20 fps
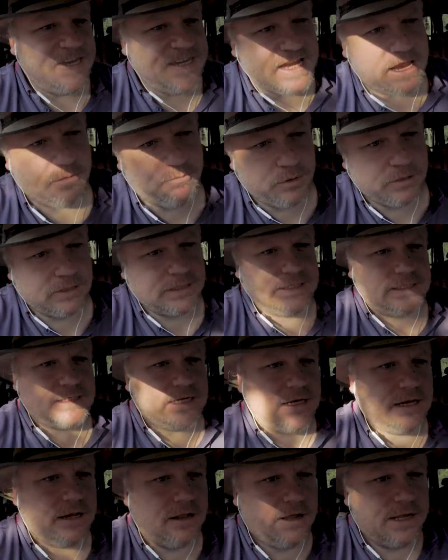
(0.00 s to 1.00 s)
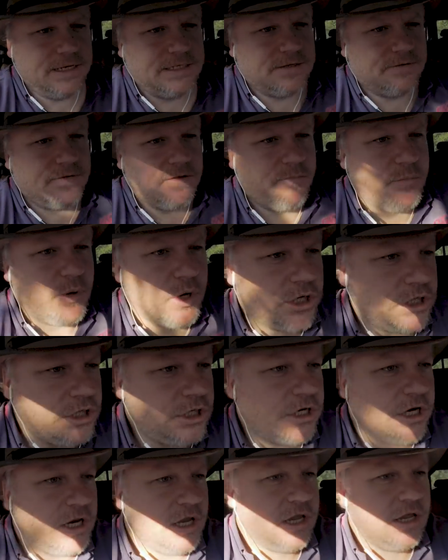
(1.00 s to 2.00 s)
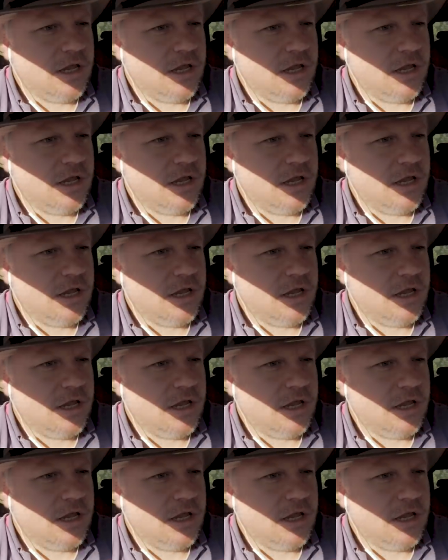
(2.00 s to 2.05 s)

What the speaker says: dappled sunlight of the bush.